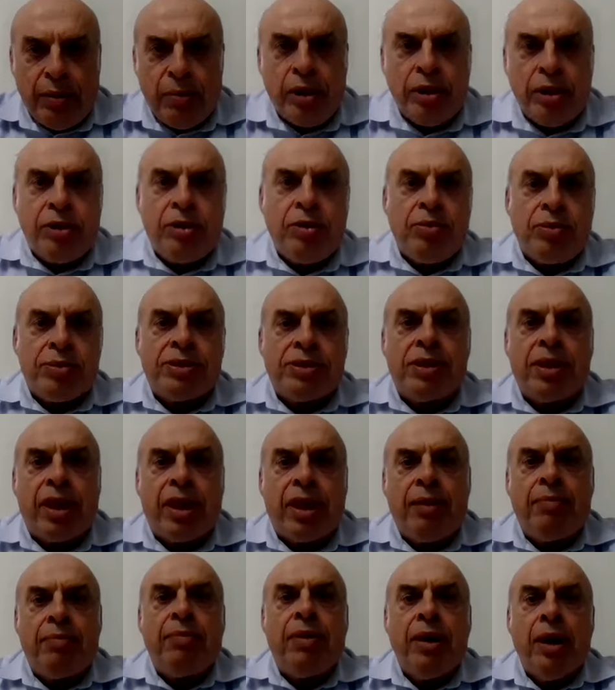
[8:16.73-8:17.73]
They will use
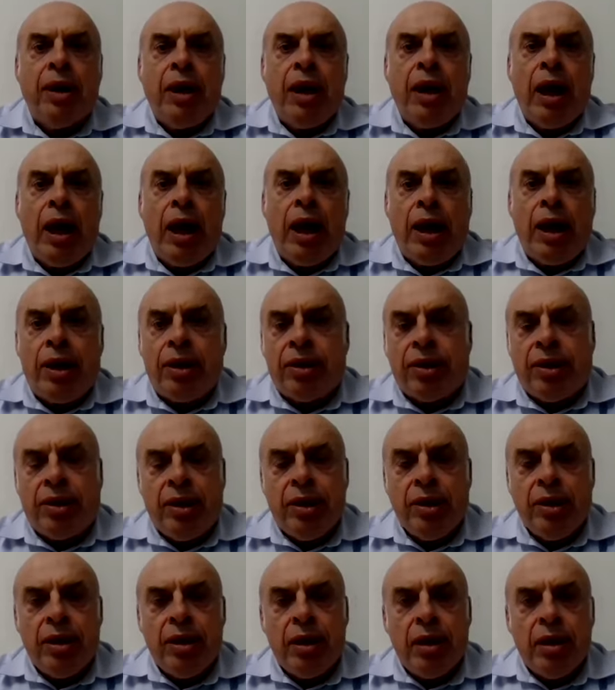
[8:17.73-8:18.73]
them
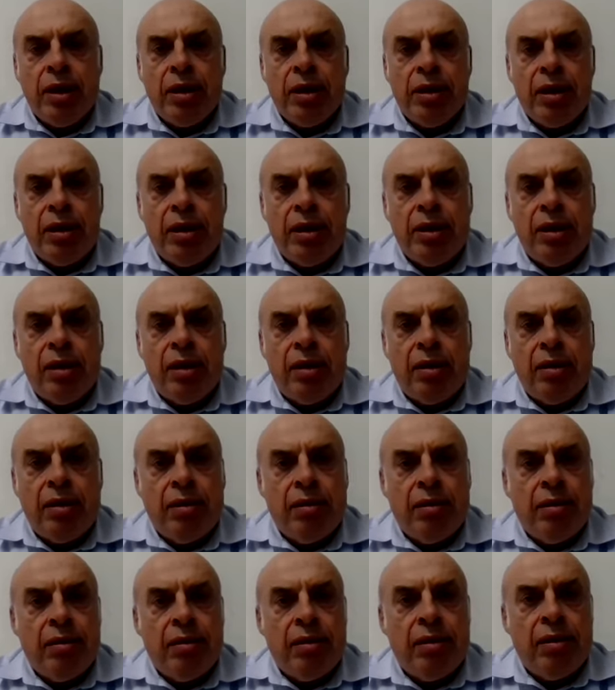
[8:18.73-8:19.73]
as
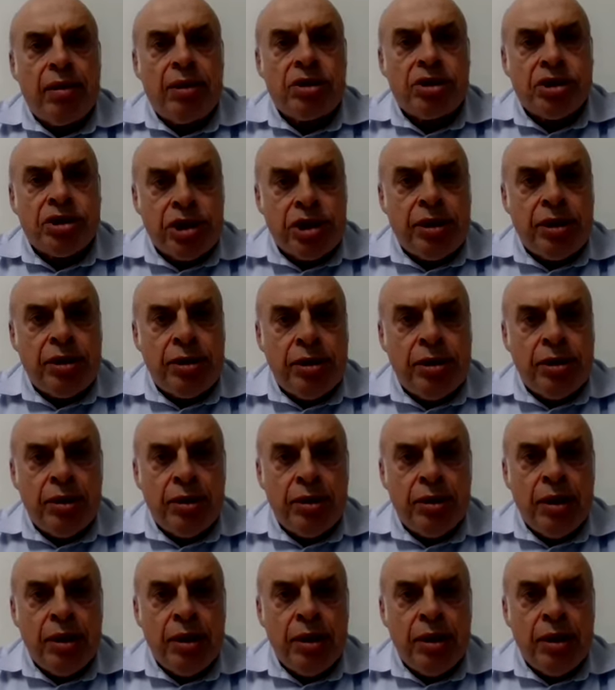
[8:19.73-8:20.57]
uh, shield,